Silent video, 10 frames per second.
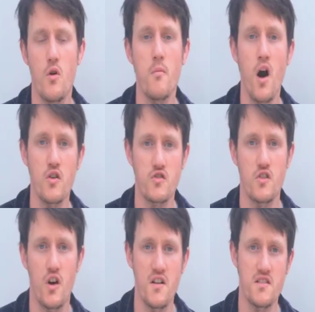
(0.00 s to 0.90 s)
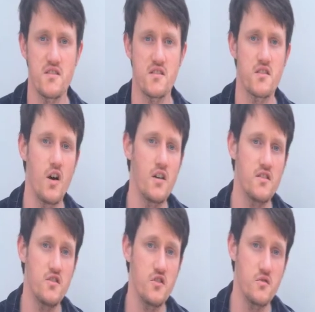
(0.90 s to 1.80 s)
are marginalised in
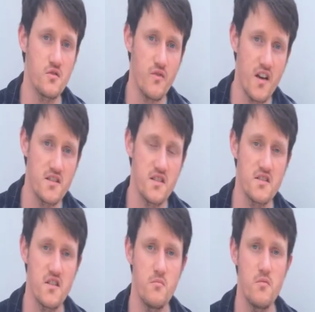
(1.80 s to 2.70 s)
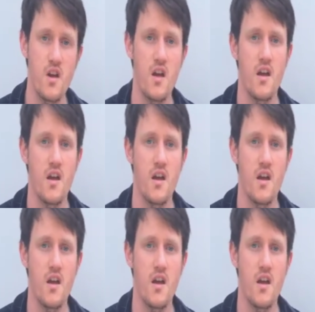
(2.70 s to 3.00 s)
society due to racism,